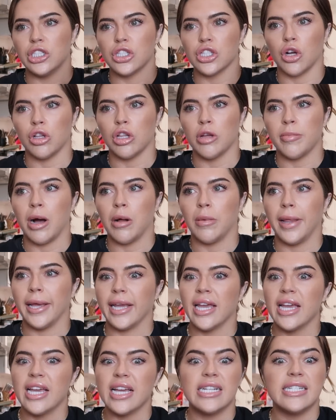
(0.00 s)
it's all about
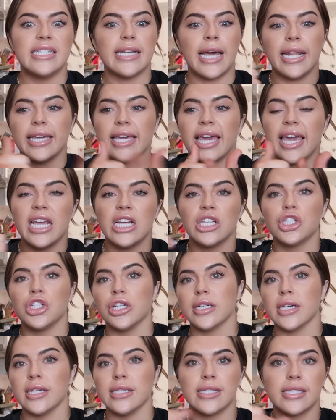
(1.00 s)
like
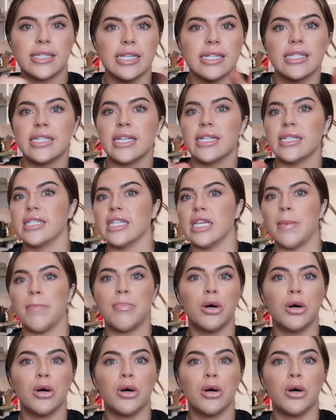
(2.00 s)
dedication, consistency,